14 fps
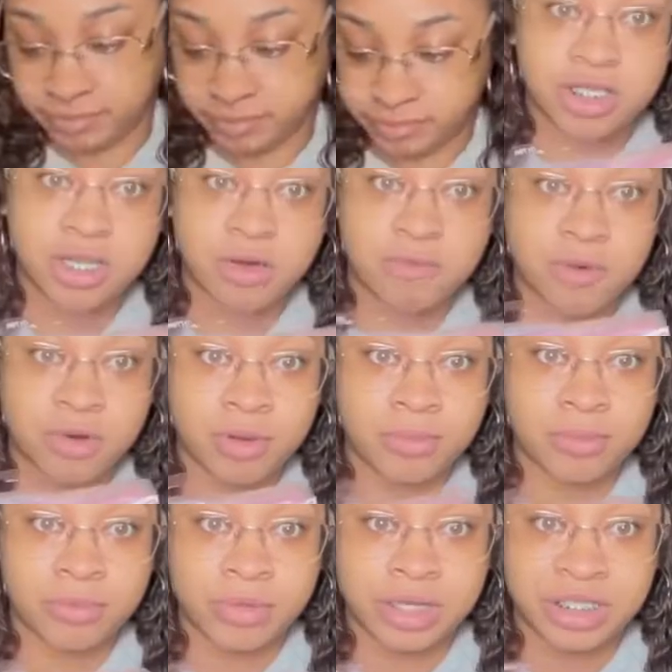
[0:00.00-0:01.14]
Some more
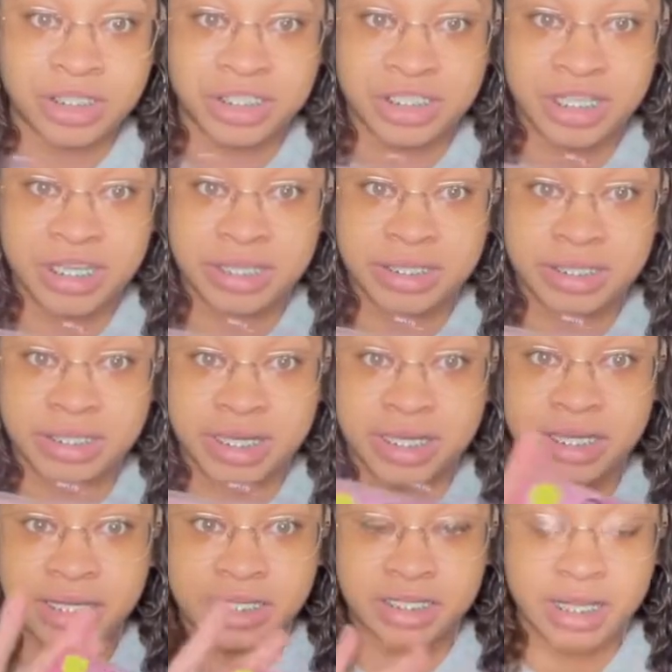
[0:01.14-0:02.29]
brushes
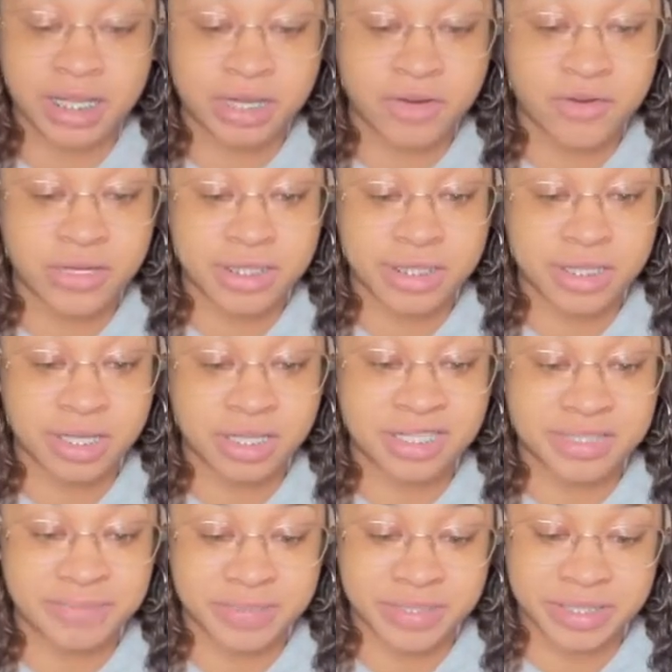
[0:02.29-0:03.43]
and of course another
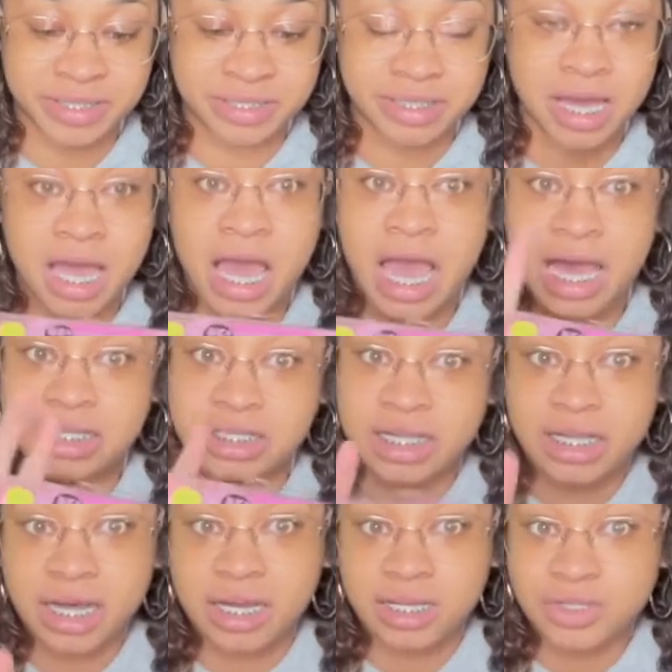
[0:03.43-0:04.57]
sponge. I see a
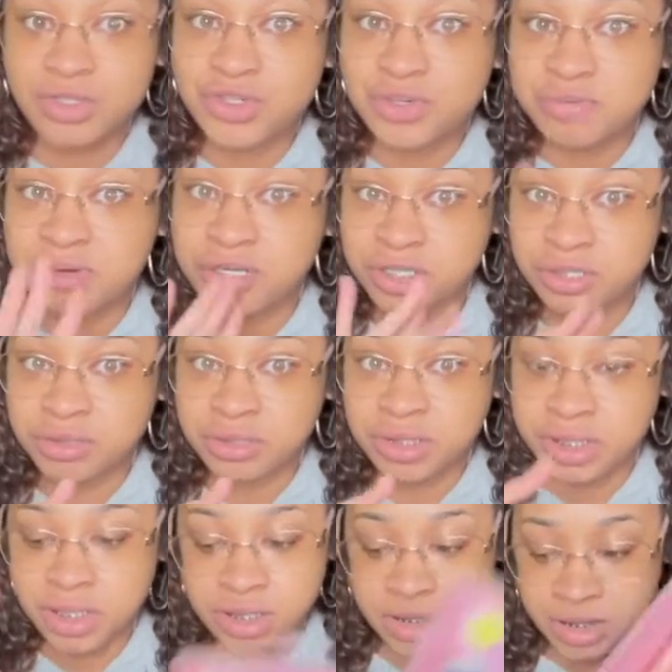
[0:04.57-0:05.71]
lot of YouTubers use
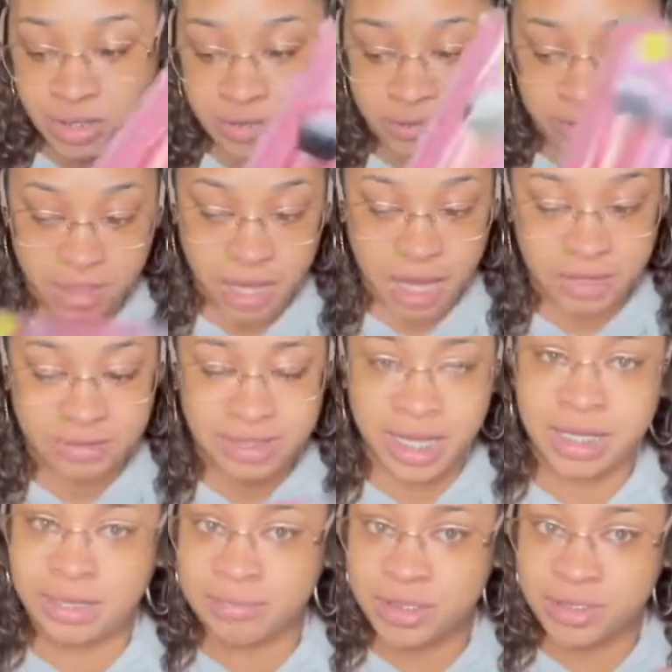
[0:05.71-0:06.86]
these, so like, I was like,
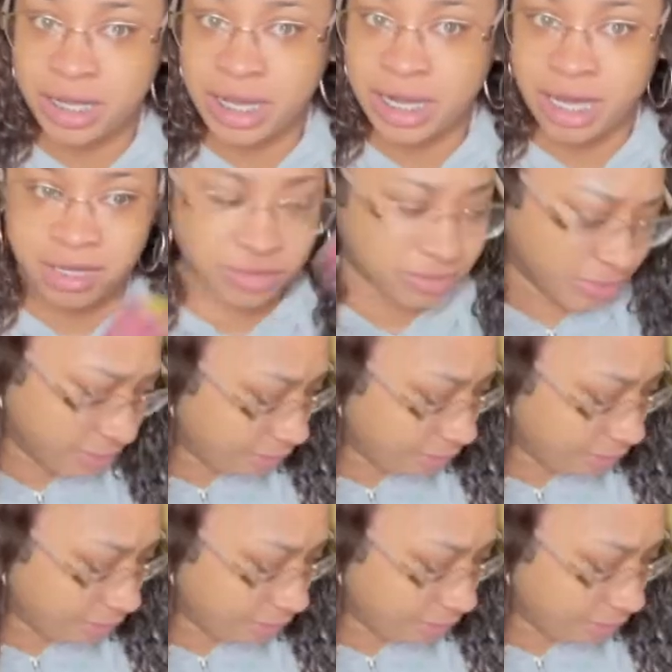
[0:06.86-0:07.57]
let me try it out.